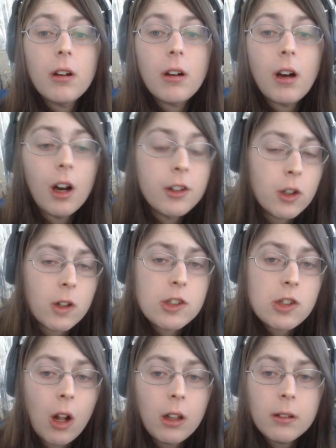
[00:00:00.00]
under
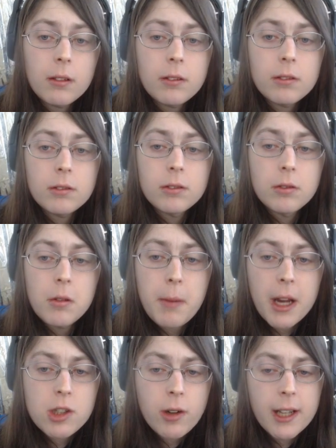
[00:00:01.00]
assault
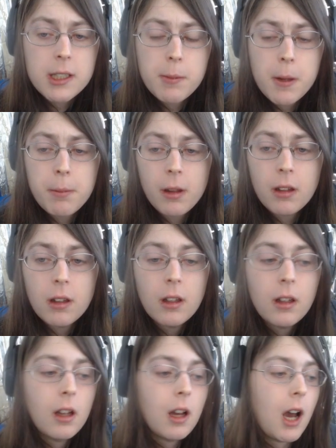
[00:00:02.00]
by trans people.
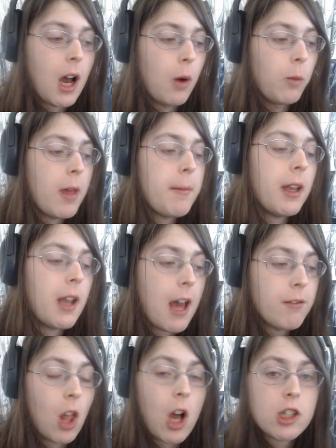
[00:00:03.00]
Women
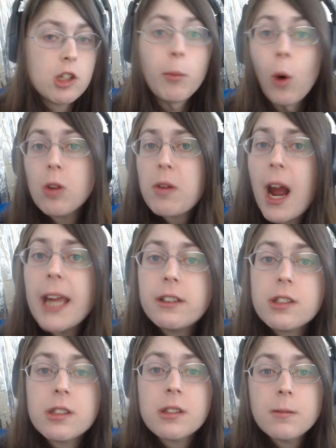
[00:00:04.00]
have lost more
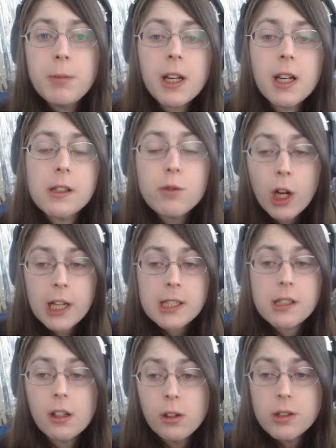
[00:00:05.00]
rights because of
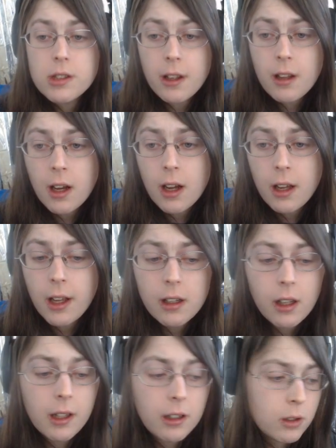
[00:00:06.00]
trans
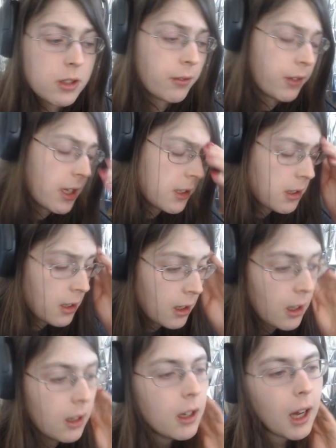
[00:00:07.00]
inclusiveness
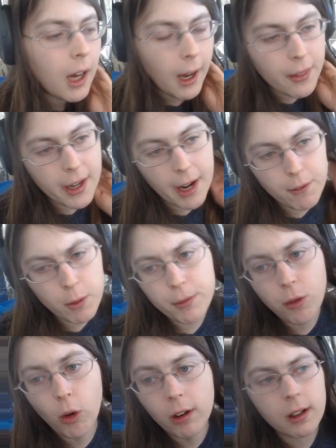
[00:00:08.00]
than ever
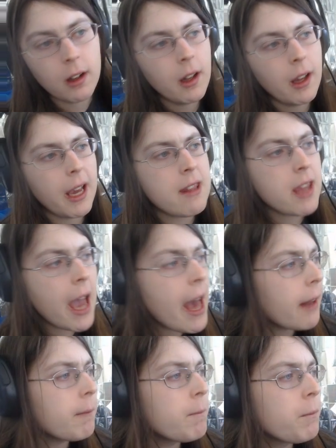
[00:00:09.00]
before. And
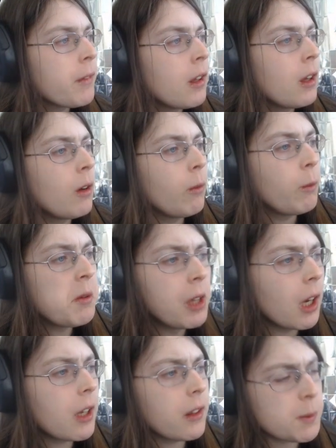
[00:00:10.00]
yet, when you
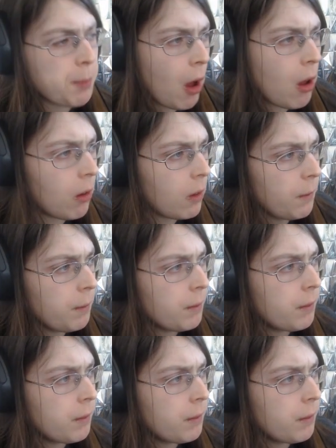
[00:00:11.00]
look at this poll,